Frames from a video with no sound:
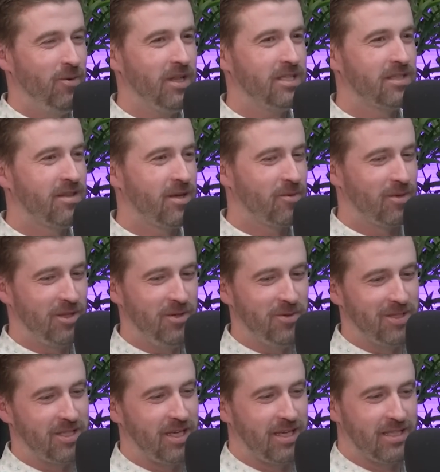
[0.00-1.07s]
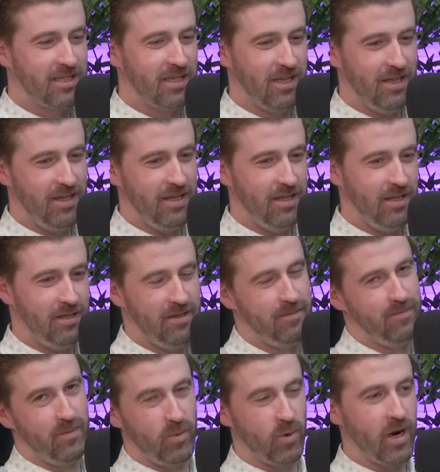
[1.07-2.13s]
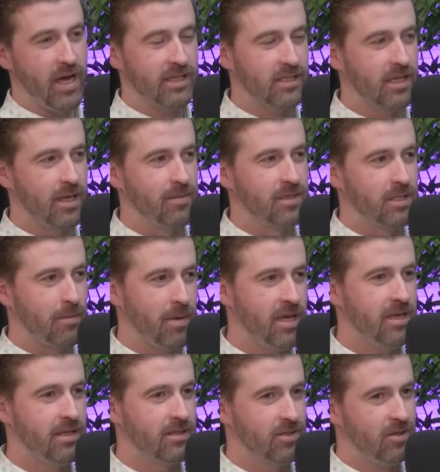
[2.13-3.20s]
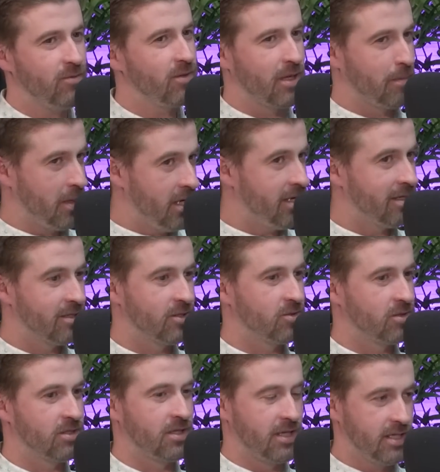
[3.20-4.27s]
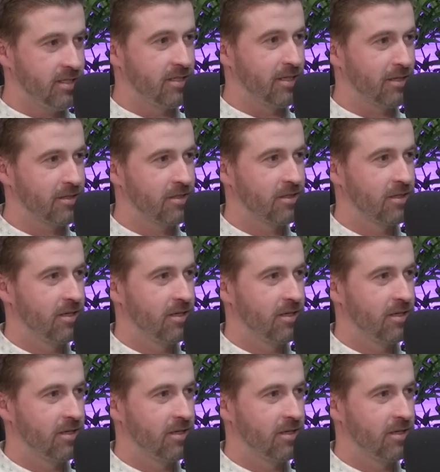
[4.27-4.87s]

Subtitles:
Well, that's the thing with Lou. It's like we're asking him his opinions. They're not really opinions. They're statistics.